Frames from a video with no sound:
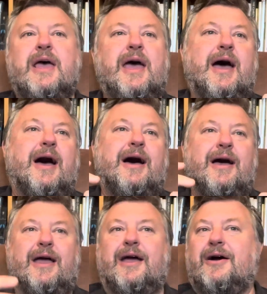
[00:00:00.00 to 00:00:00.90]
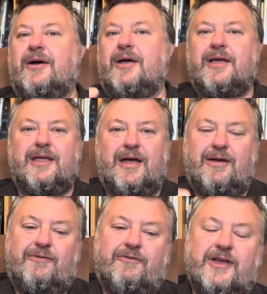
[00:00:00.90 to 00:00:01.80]
our
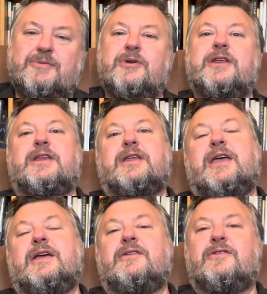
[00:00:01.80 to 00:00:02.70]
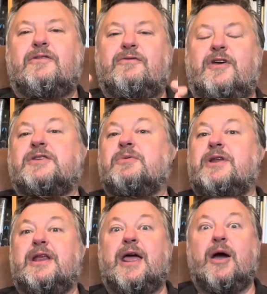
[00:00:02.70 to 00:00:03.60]
investment in kids, investment
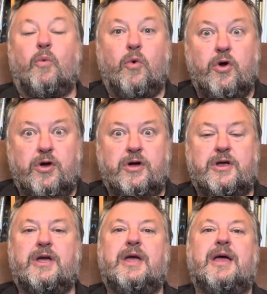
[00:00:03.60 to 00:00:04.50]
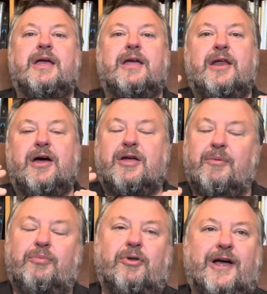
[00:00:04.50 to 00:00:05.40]
in our work. You know,
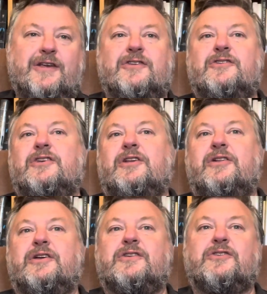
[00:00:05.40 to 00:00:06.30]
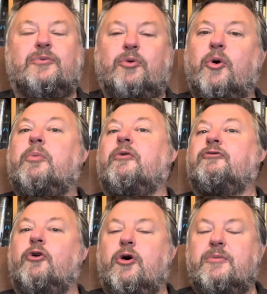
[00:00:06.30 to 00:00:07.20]
complacency leads to poor
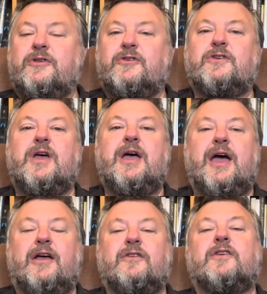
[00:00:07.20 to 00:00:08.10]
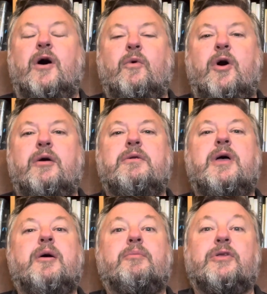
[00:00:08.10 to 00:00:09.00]
performance and so on.
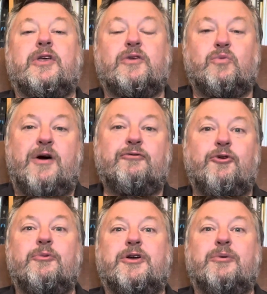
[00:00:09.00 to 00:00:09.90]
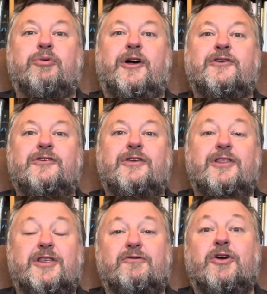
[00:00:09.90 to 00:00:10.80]
But there's one form of complacency
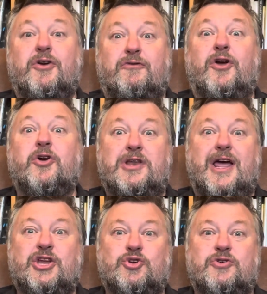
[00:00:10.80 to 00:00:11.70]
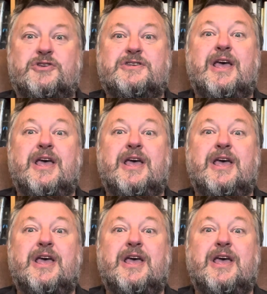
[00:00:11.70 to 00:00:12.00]
that's very, very dangerous,